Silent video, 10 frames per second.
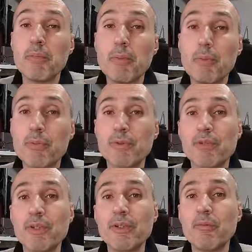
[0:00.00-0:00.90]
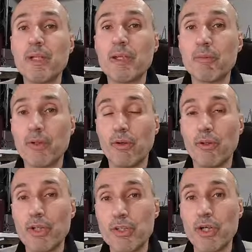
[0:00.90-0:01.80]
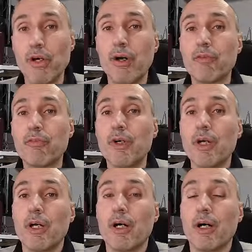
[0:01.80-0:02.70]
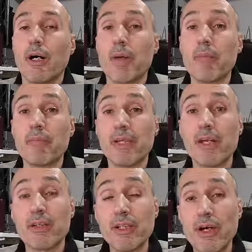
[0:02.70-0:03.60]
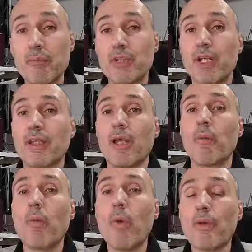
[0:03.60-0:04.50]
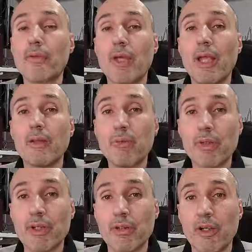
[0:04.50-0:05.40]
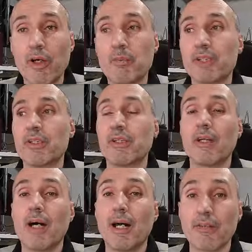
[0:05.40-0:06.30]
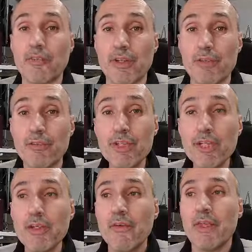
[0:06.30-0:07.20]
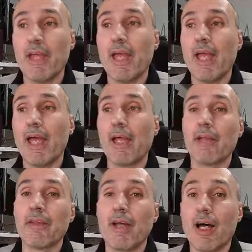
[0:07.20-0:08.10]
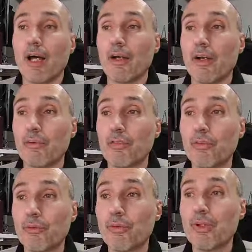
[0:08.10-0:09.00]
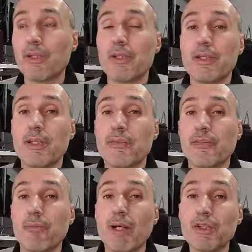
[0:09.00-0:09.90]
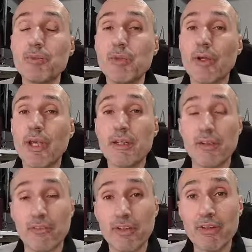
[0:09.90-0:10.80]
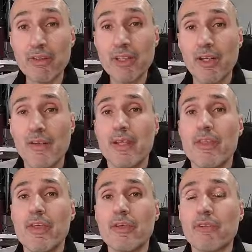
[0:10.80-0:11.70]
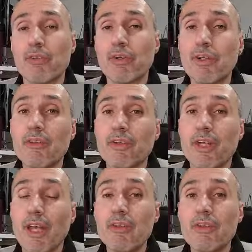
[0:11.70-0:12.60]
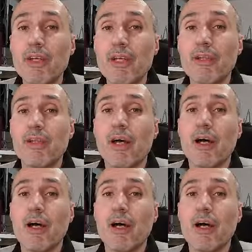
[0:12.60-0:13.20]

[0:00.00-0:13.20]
improve a little bit our knowledge of kernel object and what you can do with kernel object in RC3. And as usual, it's much more kernel centric. This release candidate